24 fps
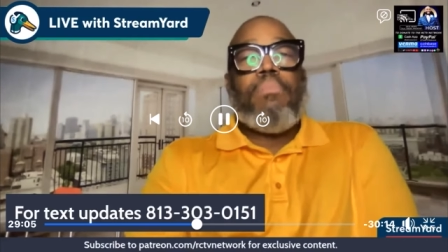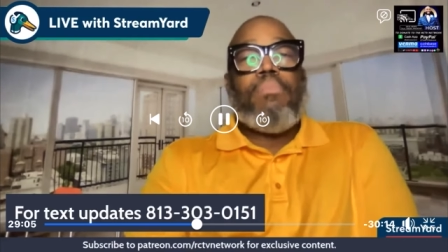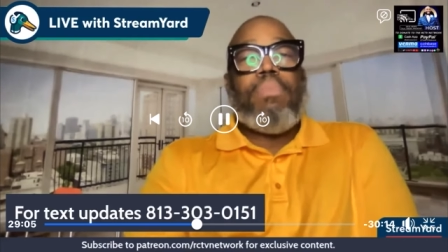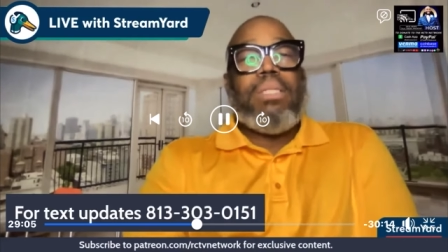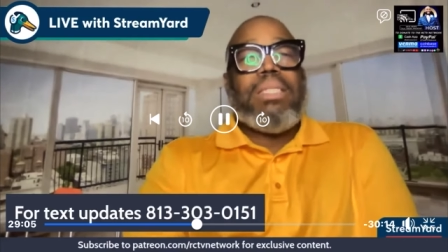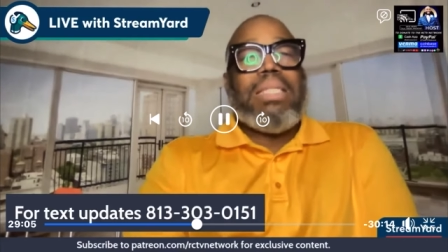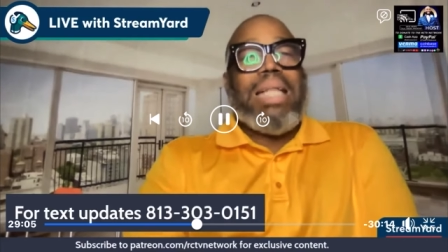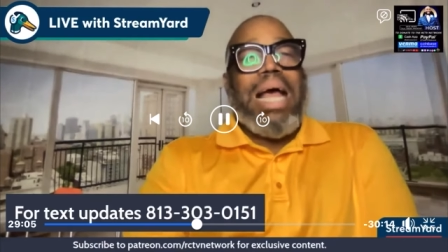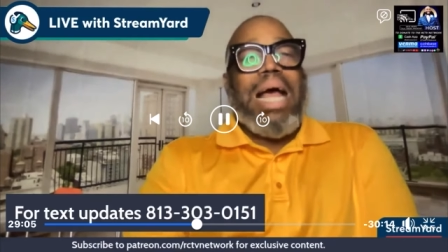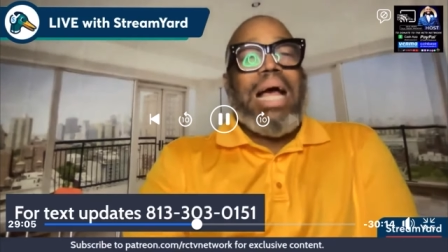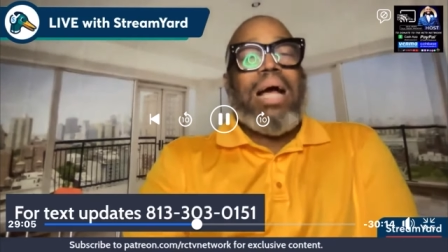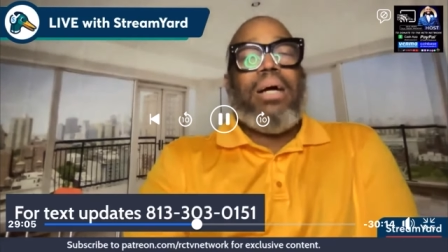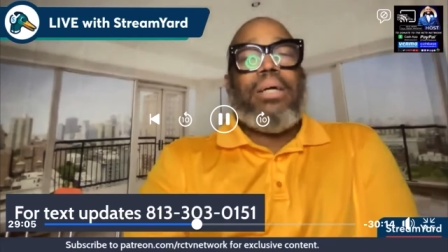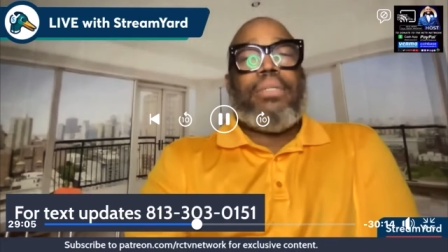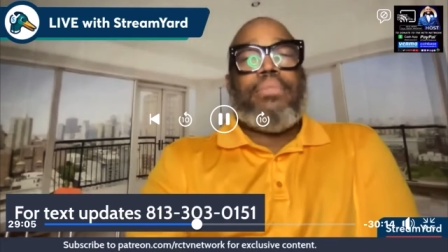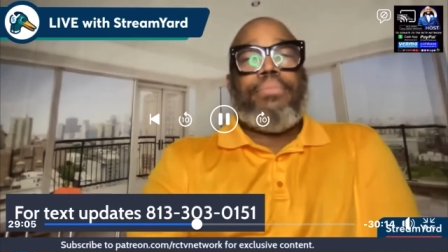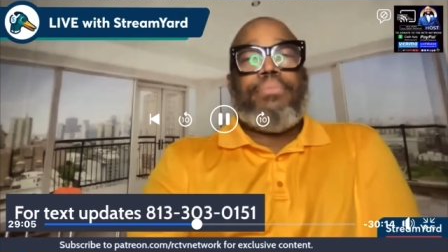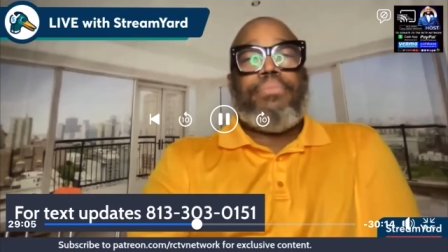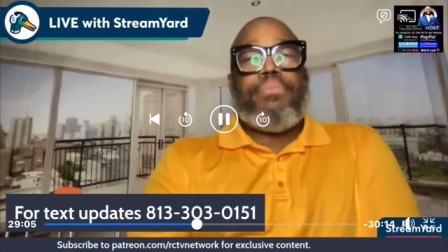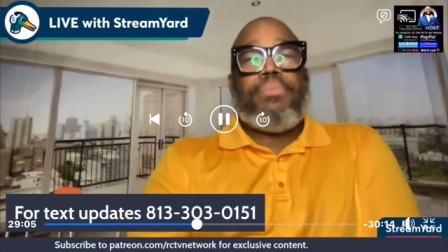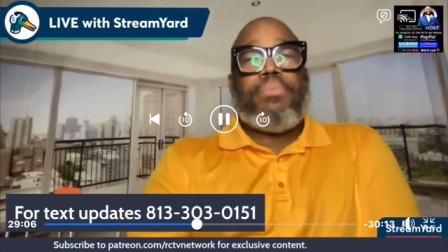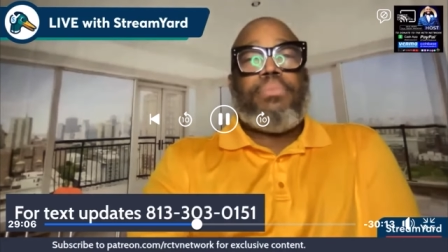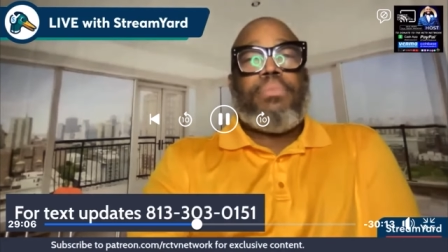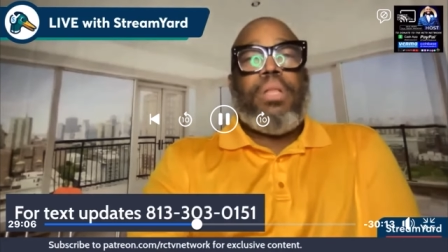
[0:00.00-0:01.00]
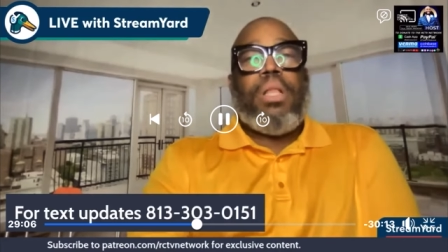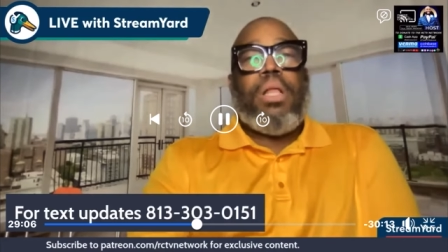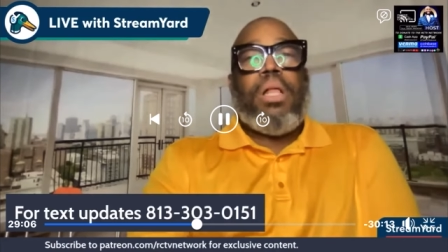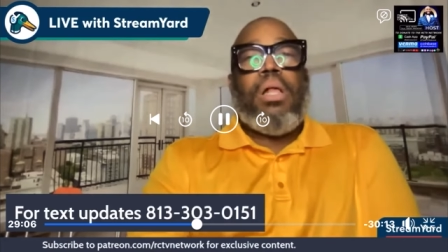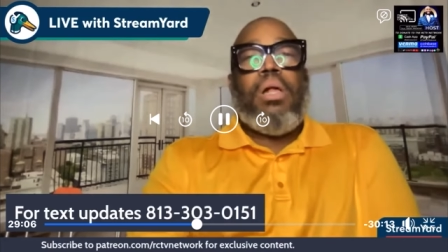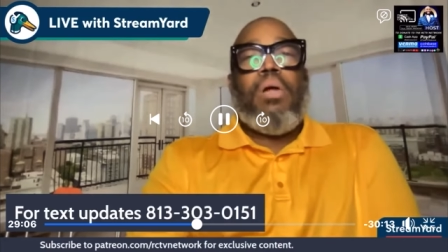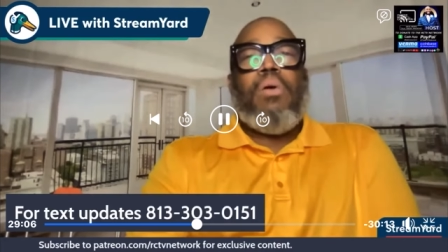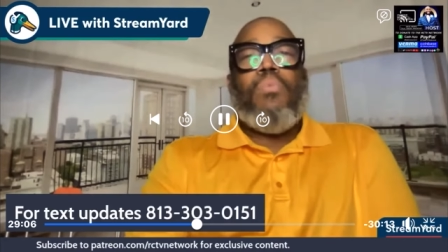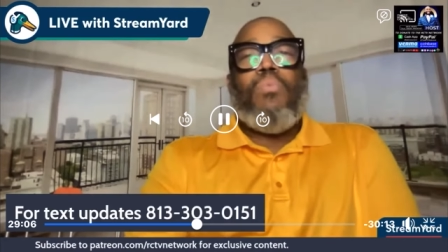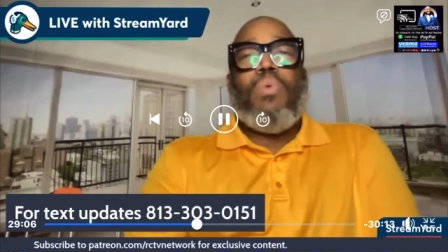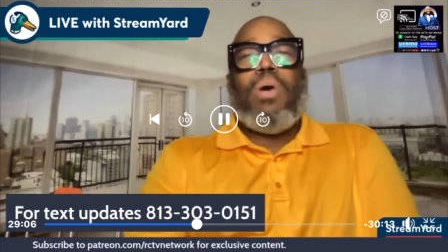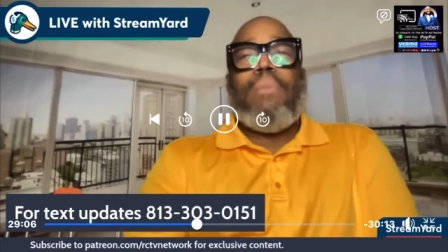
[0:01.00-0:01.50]
But now,
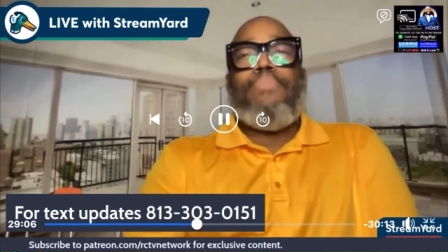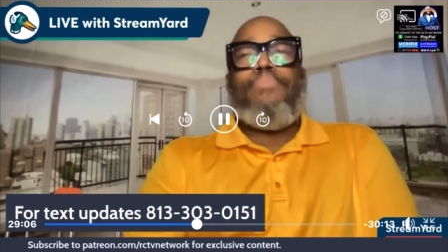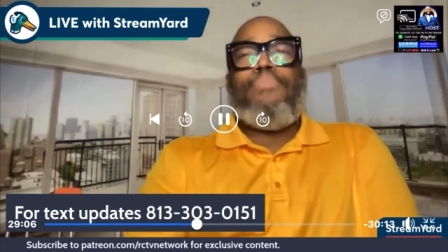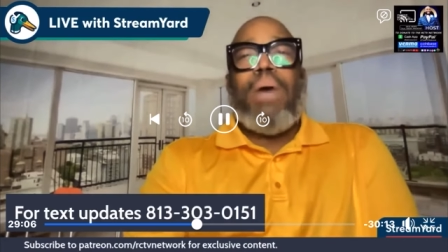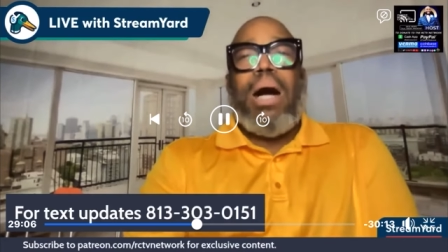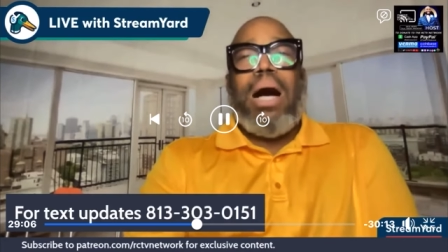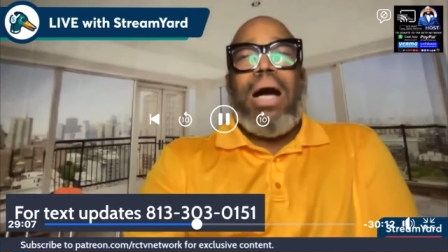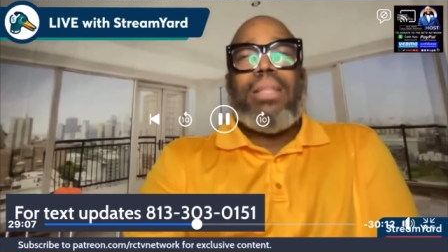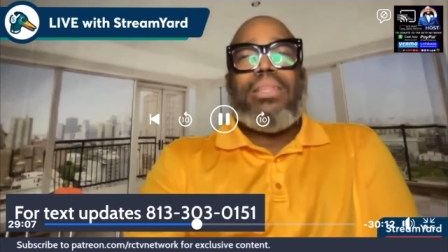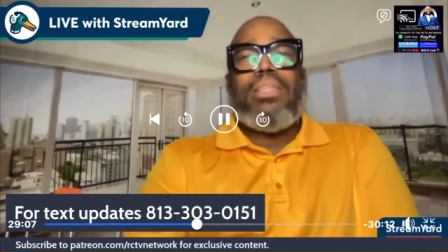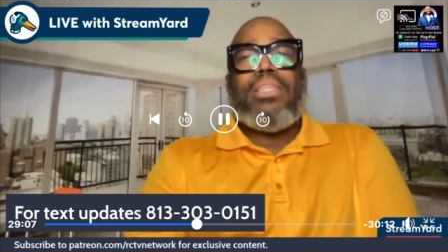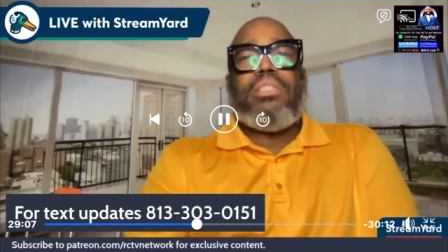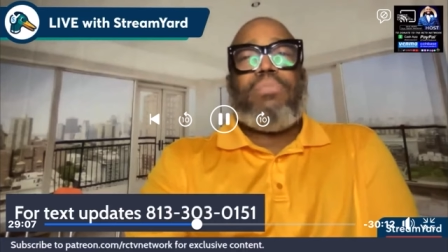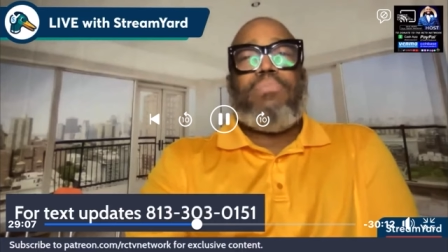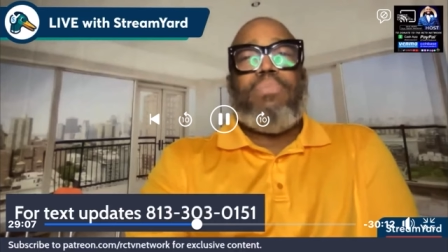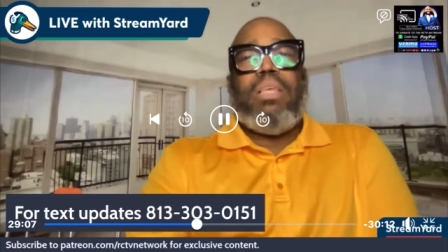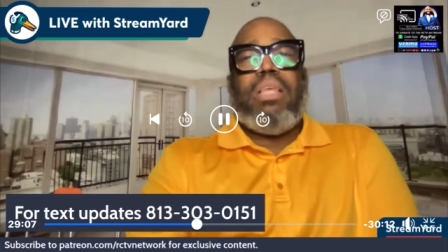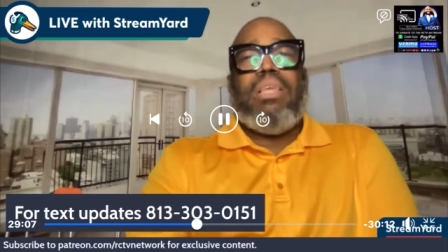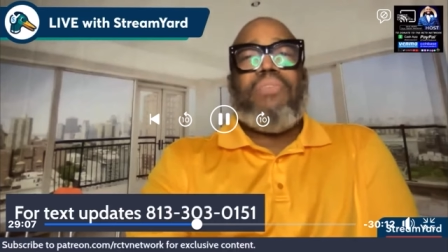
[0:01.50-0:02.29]
what bothers me